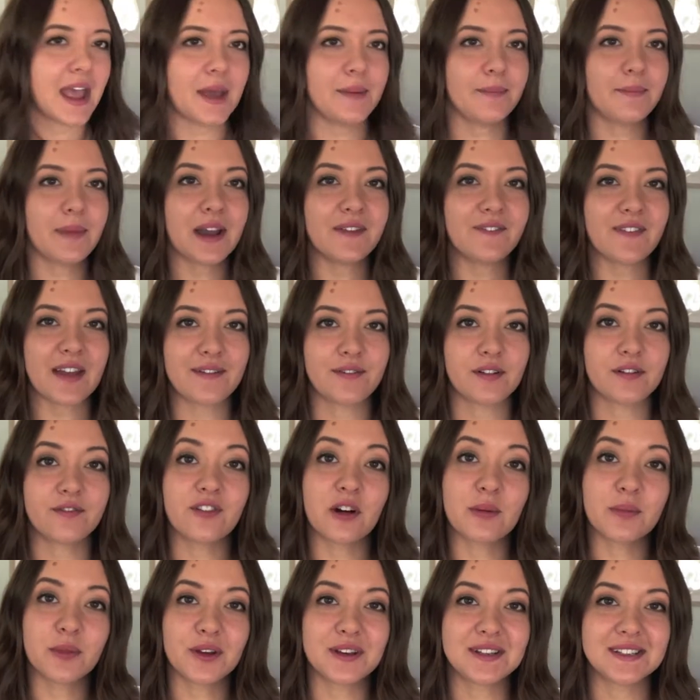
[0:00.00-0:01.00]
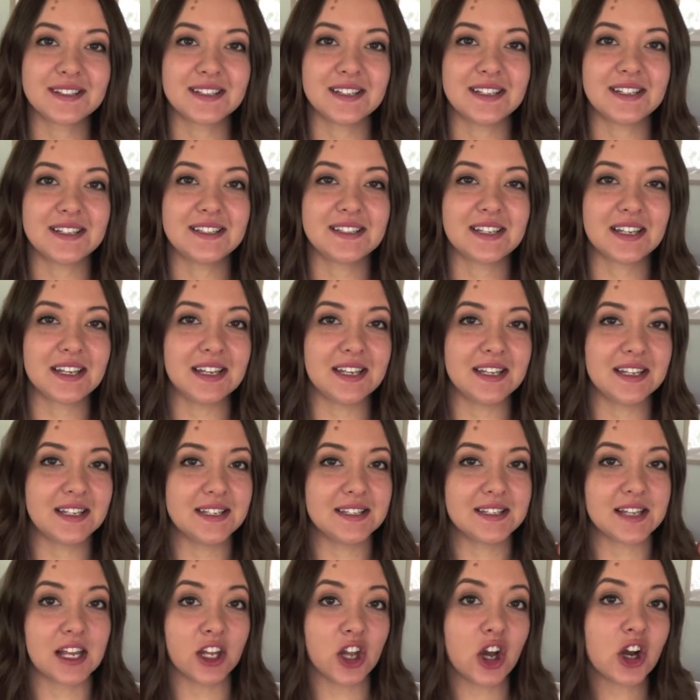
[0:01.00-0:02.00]
And my favourite from those lists
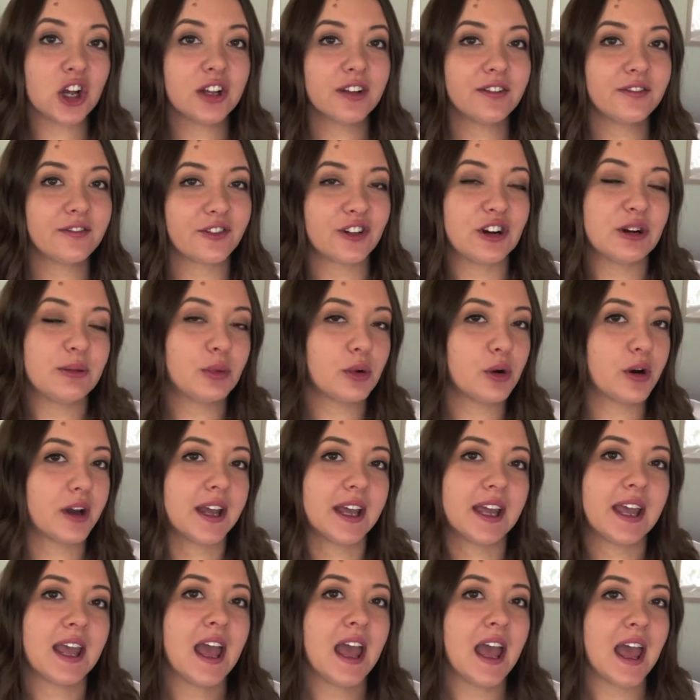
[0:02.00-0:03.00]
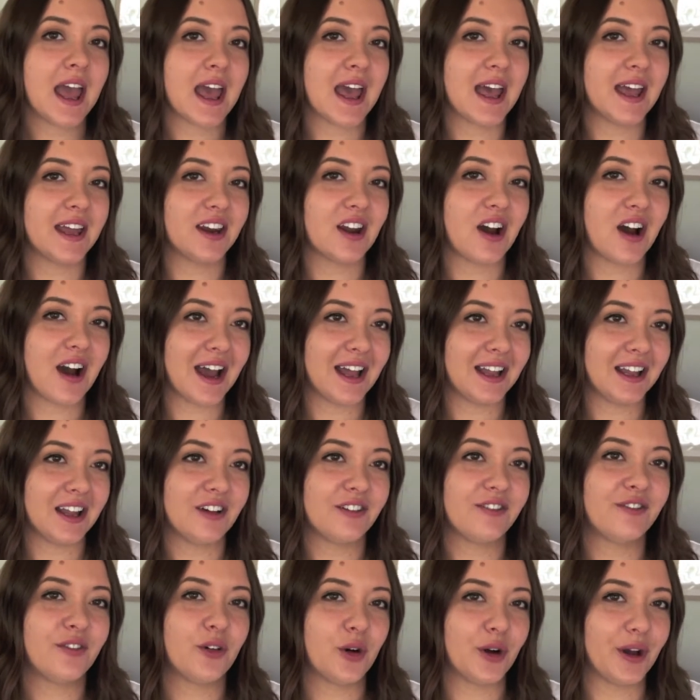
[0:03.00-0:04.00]
is Lachlan for a boy and
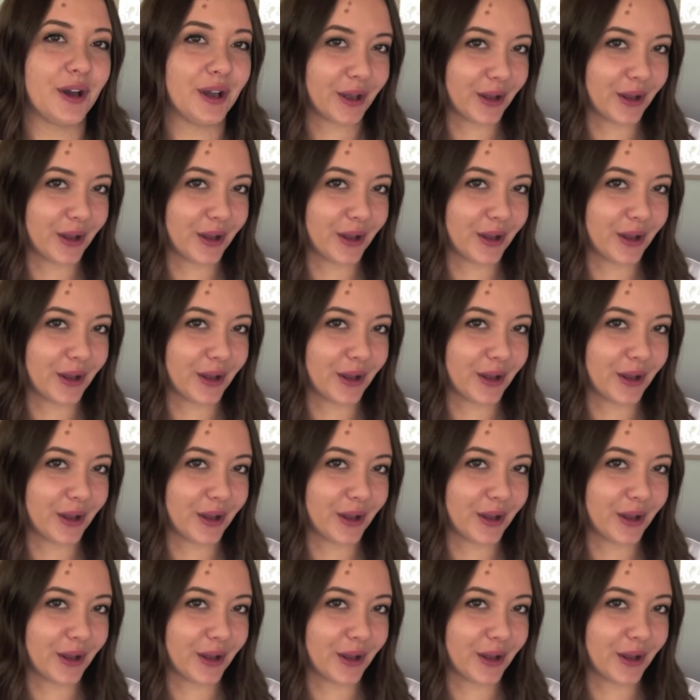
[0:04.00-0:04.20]
Isla for a